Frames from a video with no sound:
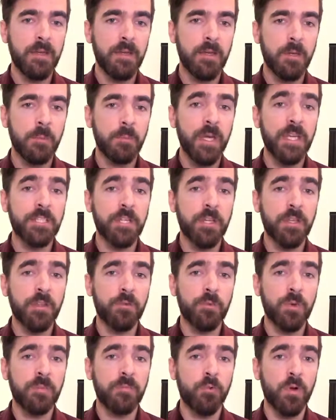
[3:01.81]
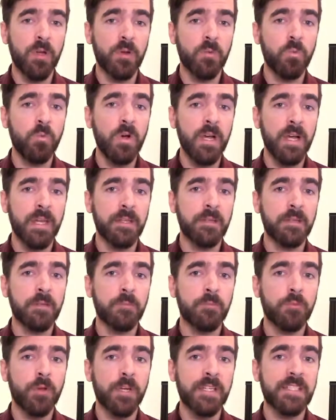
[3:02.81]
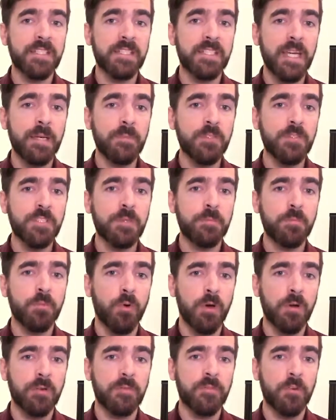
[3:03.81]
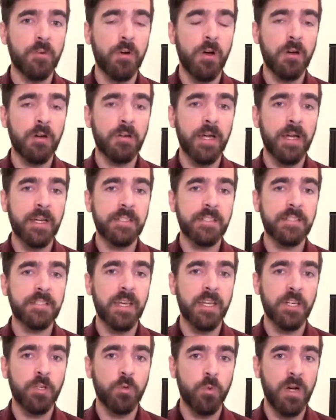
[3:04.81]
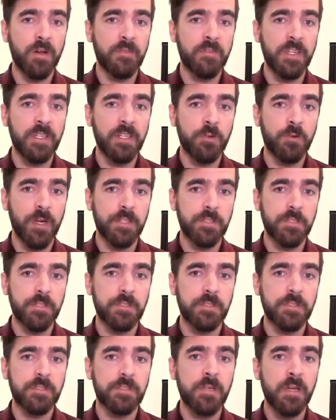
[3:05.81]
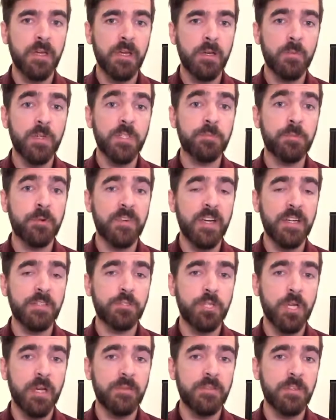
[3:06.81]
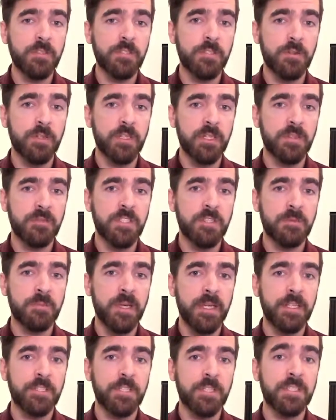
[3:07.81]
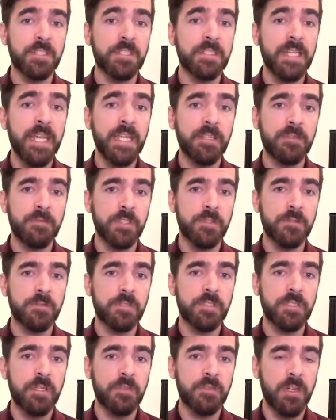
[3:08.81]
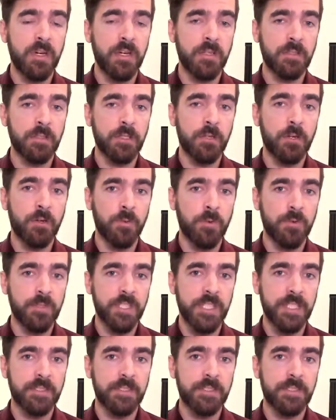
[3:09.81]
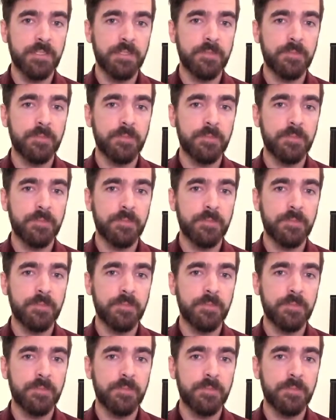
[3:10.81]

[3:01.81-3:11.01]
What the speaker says: Paging 3.1 brings stable support for RX and Guava integrations, which provide Java alternatives to paging's native use of Kotlin coroutines.